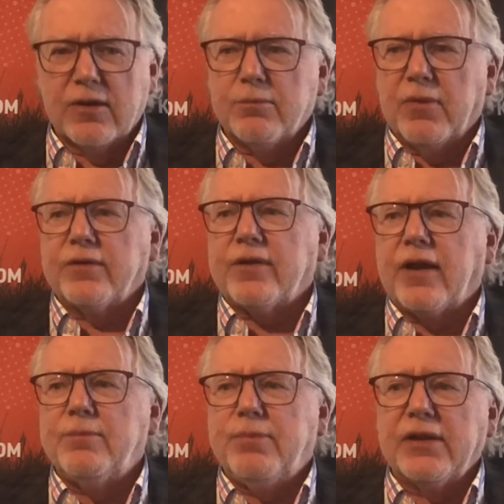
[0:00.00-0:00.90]

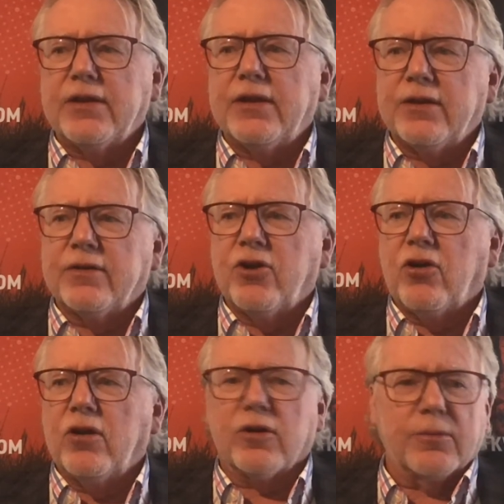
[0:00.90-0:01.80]

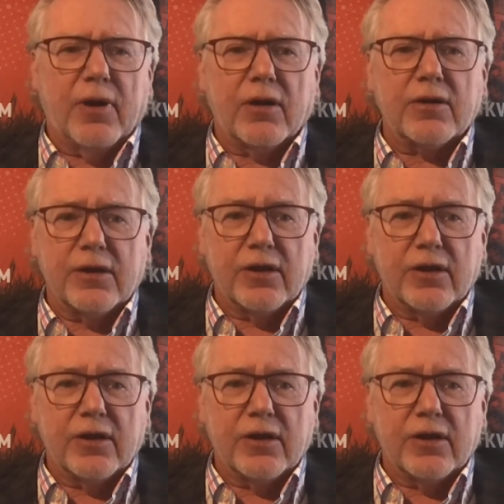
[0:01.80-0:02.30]
multi-billion-dollar market